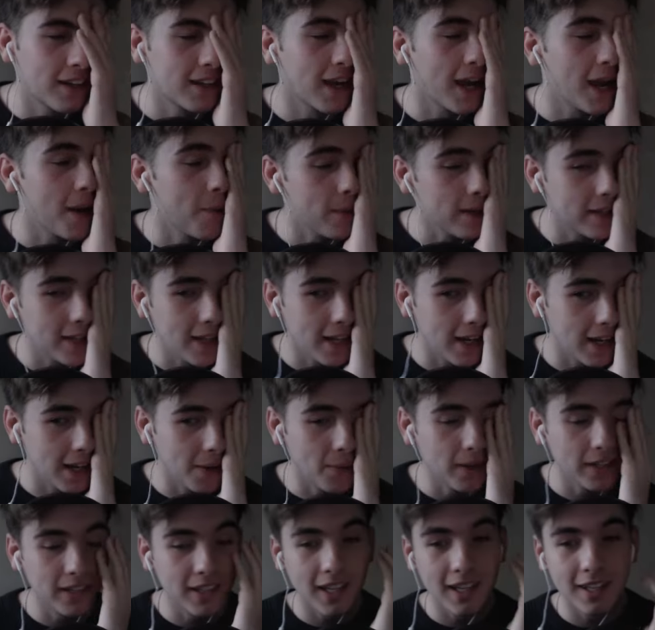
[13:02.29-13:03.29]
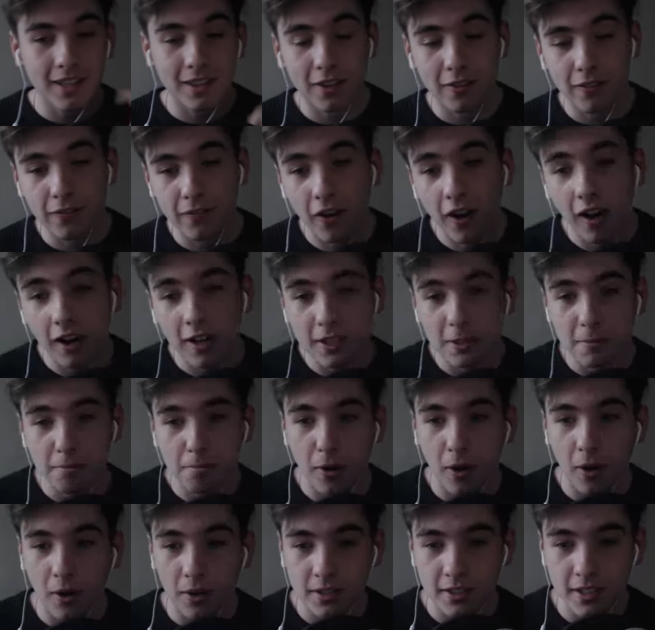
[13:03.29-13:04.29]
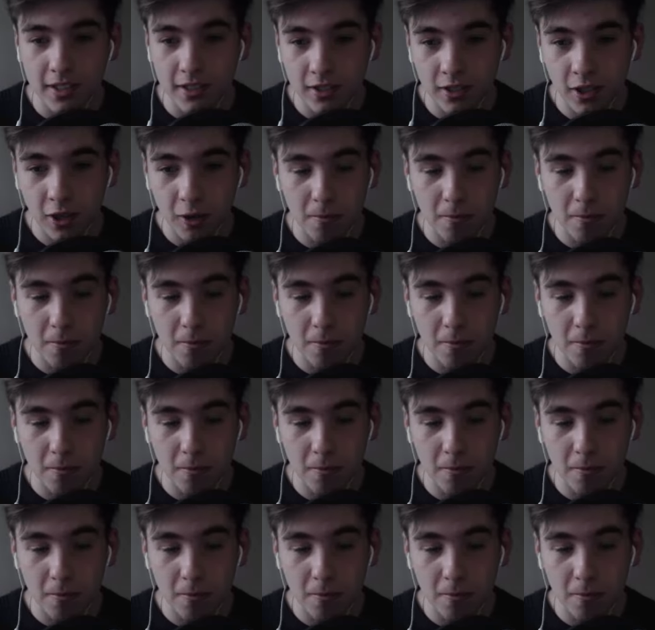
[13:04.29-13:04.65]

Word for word: okay, we did it. We did the first boss. It